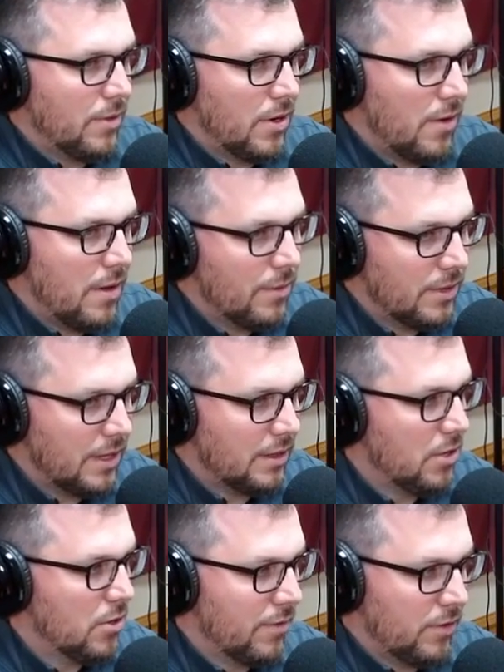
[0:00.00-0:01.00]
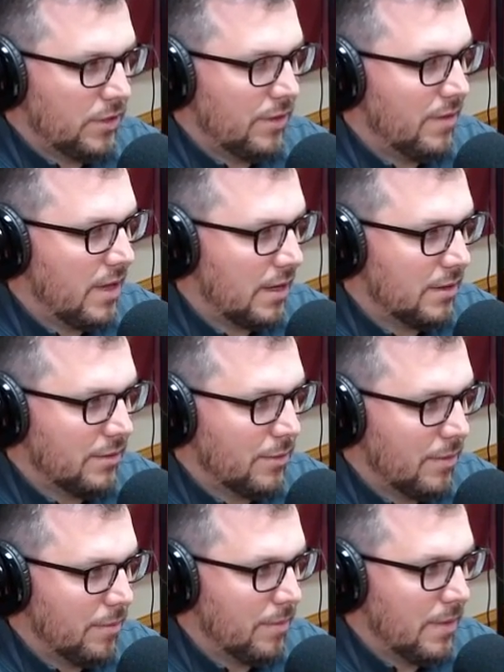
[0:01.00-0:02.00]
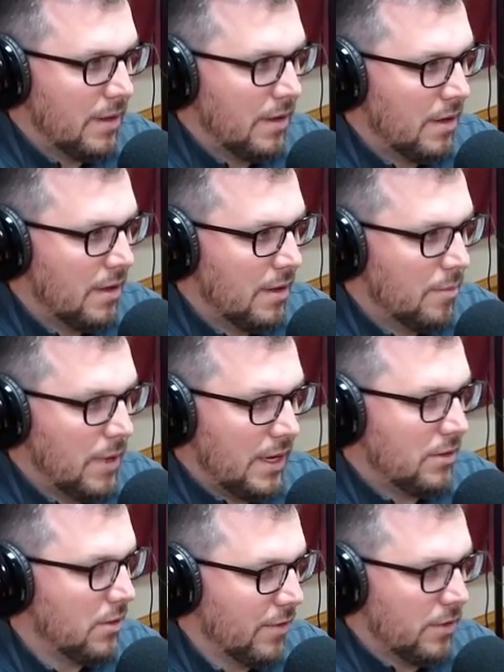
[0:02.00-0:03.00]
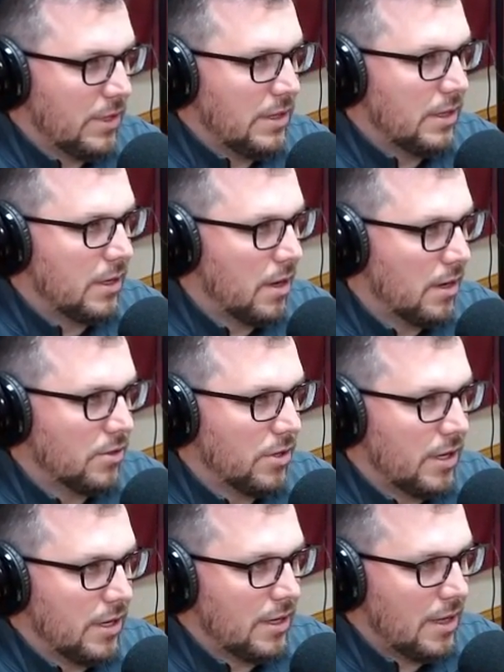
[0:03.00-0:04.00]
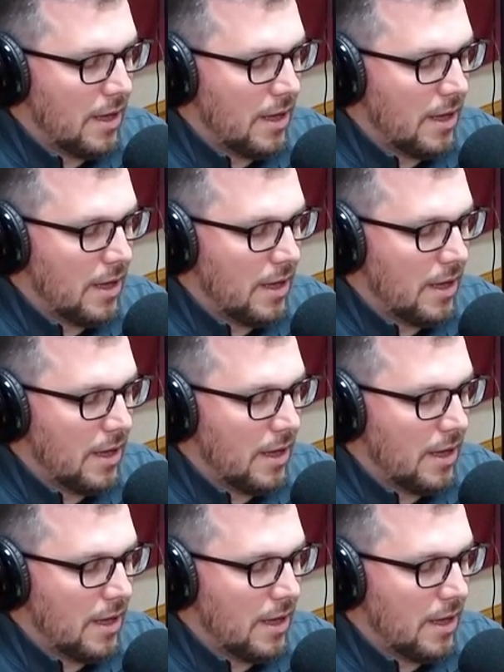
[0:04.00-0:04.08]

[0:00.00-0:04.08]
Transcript: He was at the University of Texas, one of the biggest universities in the country.